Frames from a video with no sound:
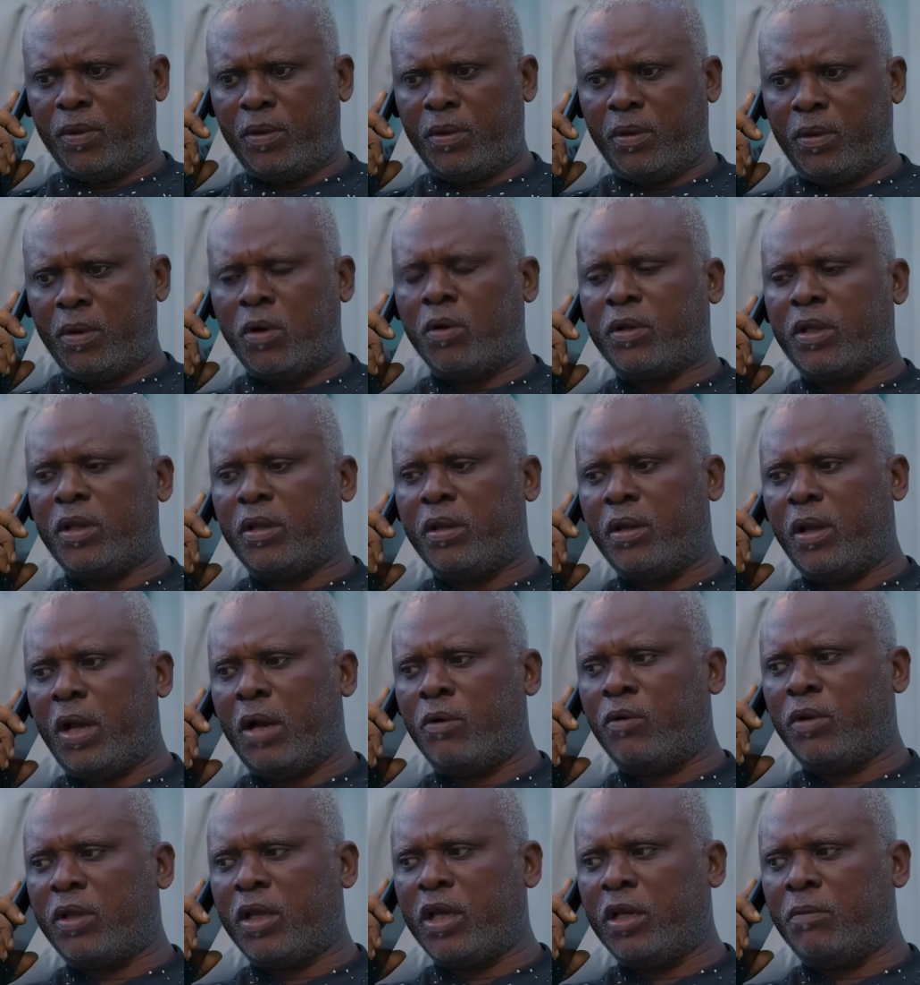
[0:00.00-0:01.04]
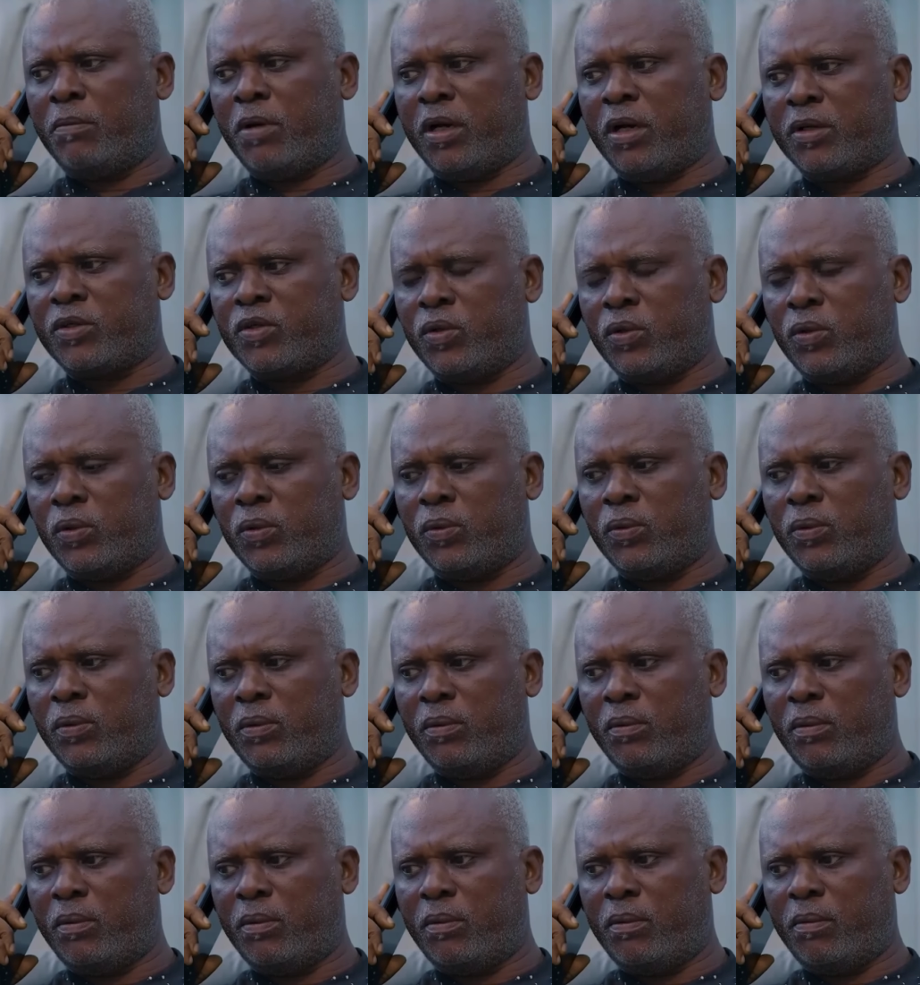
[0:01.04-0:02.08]
Okay, I will get back to
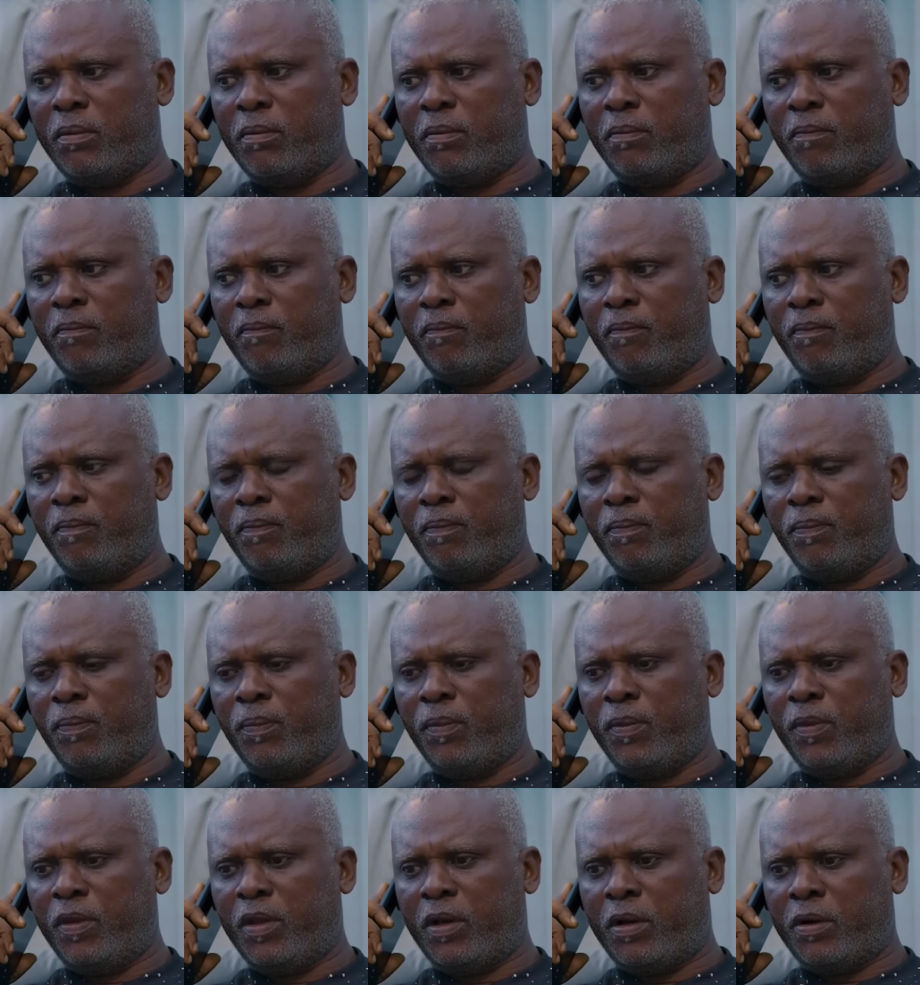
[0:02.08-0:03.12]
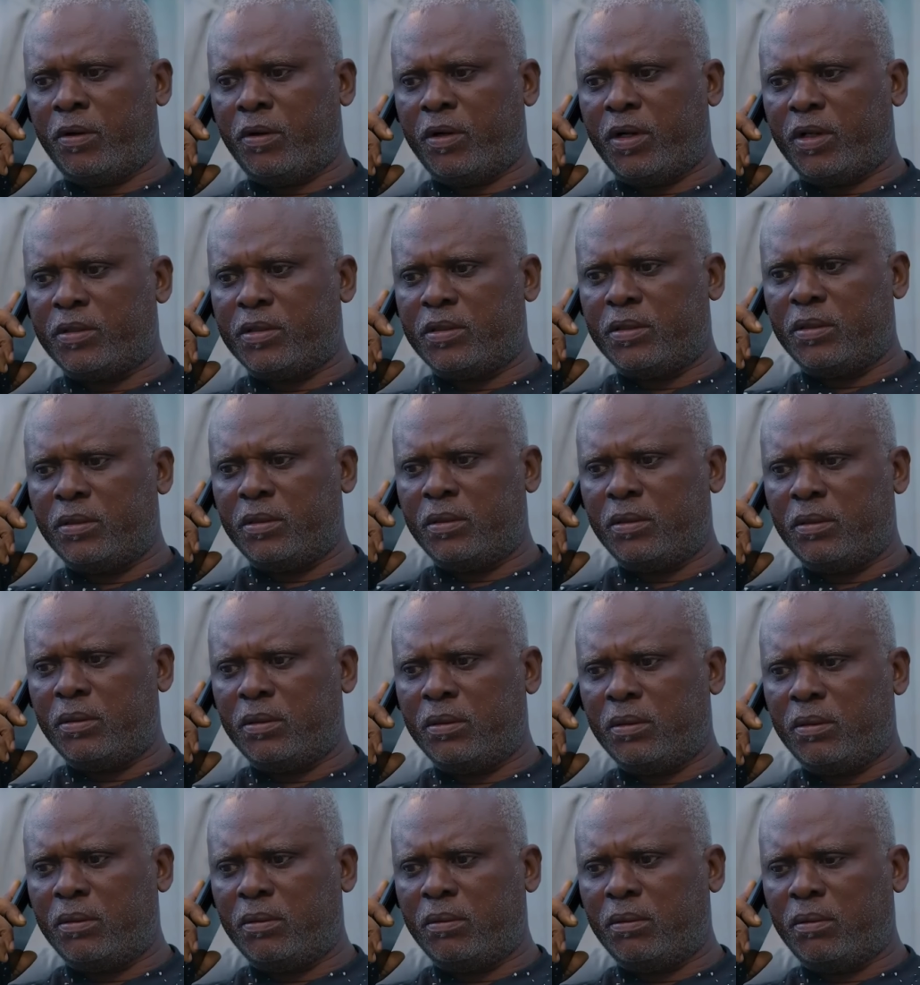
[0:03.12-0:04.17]
you. All right.
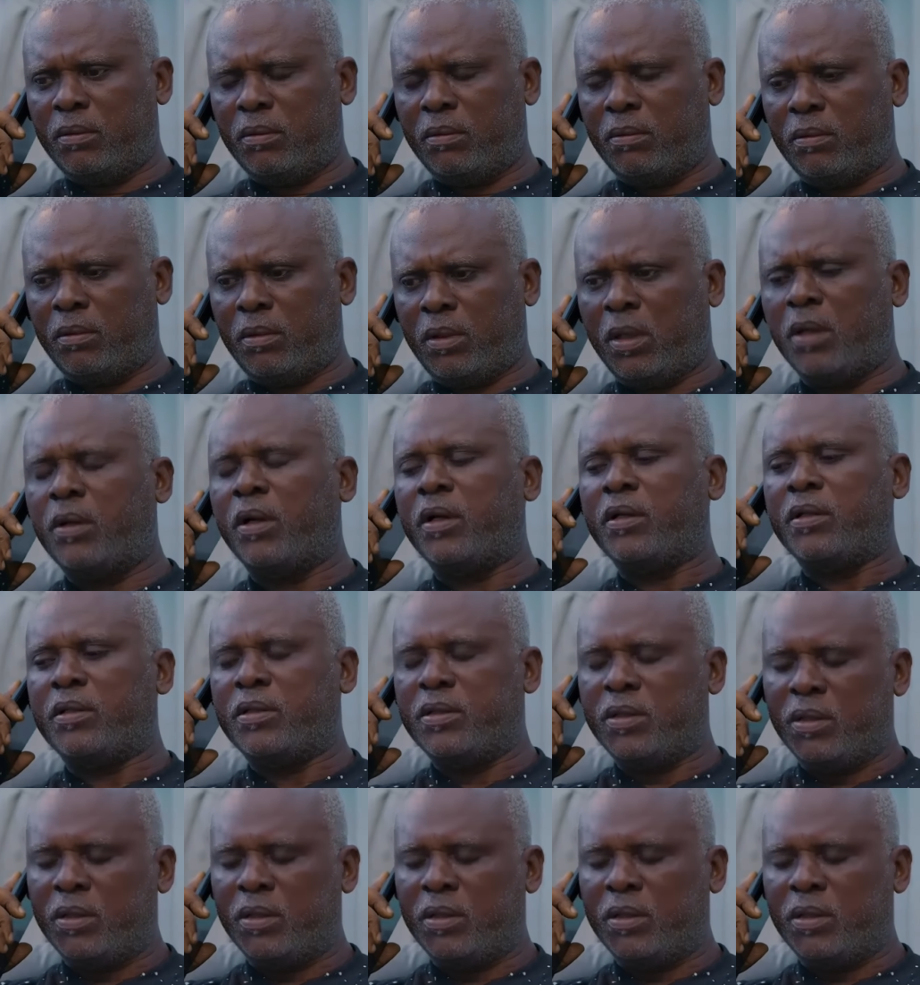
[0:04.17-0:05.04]
All right.